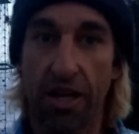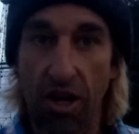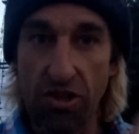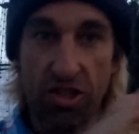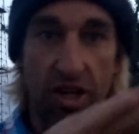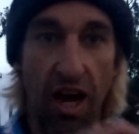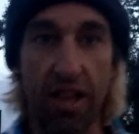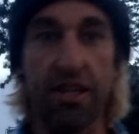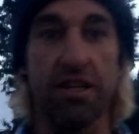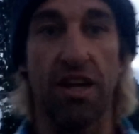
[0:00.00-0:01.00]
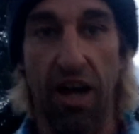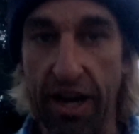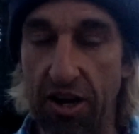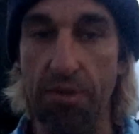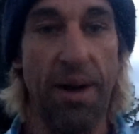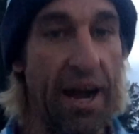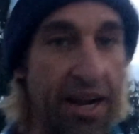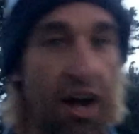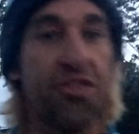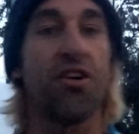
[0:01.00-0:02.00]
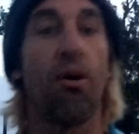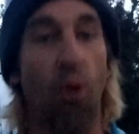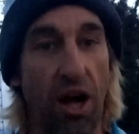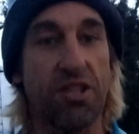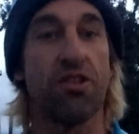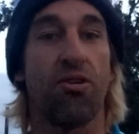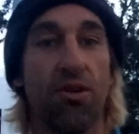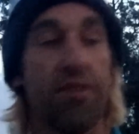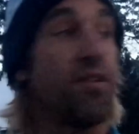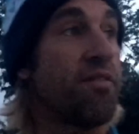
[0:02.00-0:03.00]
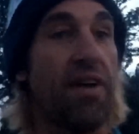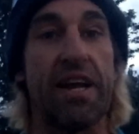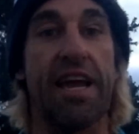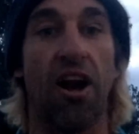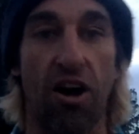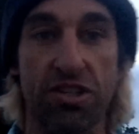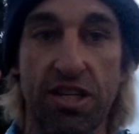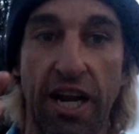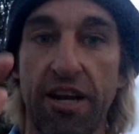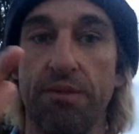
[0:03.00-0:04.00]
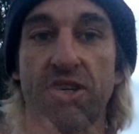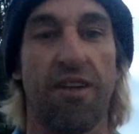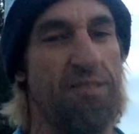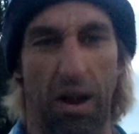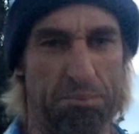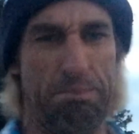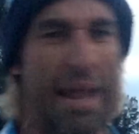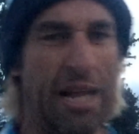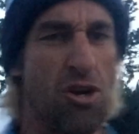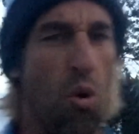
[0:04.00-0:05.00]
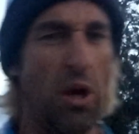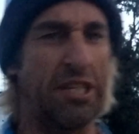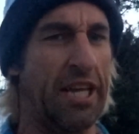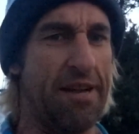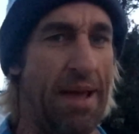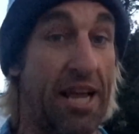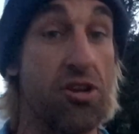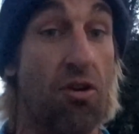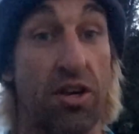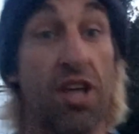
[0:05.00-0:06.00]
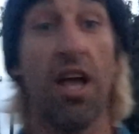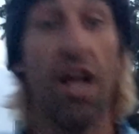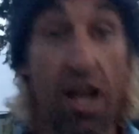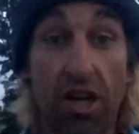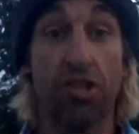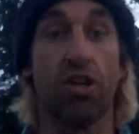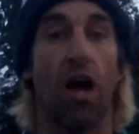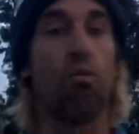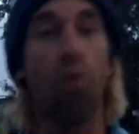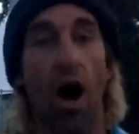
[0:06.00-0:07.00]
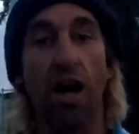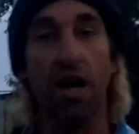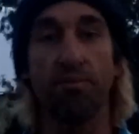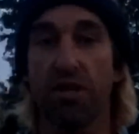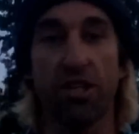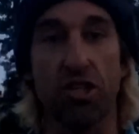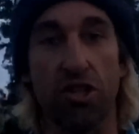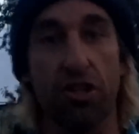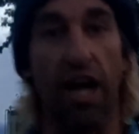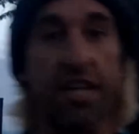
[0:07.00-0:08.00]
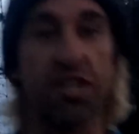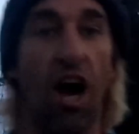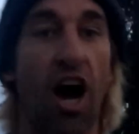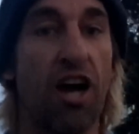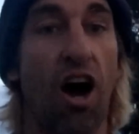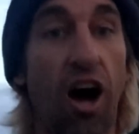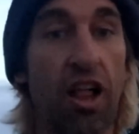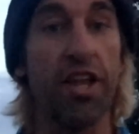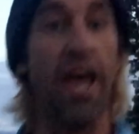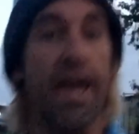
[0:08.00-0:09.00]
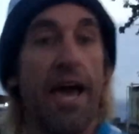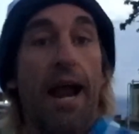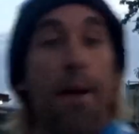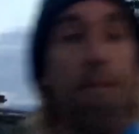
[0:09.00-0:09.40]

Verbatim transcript: Goes silent. I go back out there, I'm watching the Holyfield fight again. All of a sudden I hear him start making noise again, making noise. Dude, I walk up to this dude like Doc Holliday, and I